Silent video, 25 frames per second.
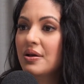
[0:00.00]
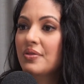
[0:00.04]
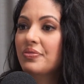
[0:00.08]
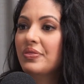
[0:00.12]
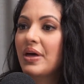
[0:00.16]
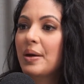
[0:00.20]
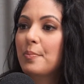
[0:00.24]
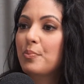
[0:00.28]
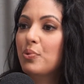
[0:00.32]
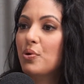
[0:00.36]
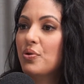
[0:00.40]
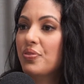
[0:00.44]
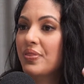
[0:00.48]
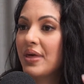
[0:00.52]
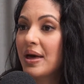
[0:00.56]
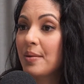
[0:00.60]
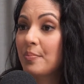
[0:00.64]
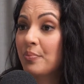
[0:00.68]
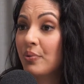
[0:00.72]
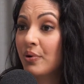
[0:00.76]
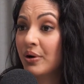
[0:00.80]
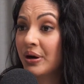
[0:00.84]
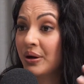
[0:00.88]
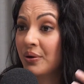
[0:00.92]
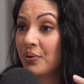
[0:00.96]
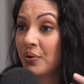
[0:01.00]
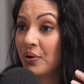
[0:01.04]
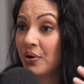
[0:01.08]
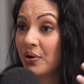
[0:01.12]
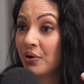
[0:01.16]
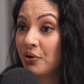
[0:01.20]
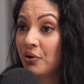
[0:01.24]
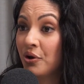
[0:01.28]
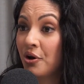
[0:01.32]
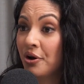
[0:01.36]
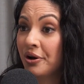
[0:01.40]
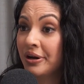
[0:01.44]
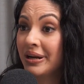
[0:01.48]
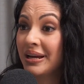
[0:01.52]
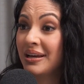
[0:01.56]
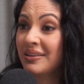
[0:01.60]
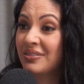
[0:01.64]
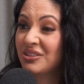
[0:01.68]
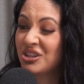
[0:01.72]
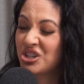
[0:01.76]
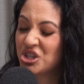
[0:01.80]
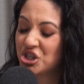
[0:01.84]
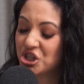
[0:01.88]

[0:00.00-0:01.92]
they put their body oil on in the